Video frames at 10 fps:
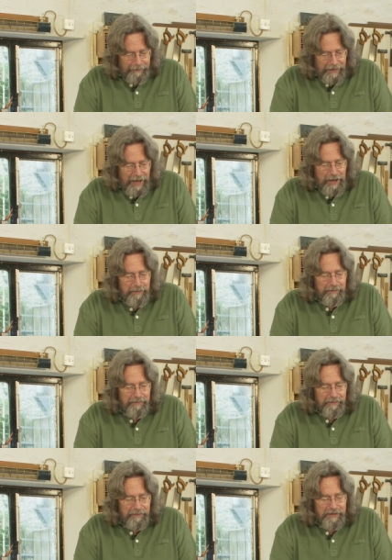Now,
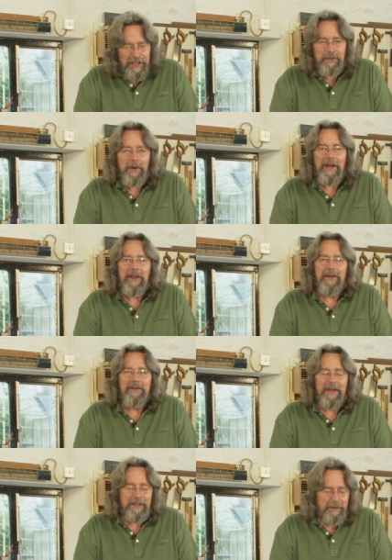just one other
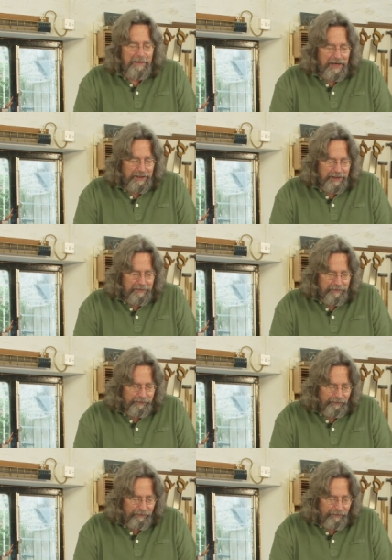thing to mention.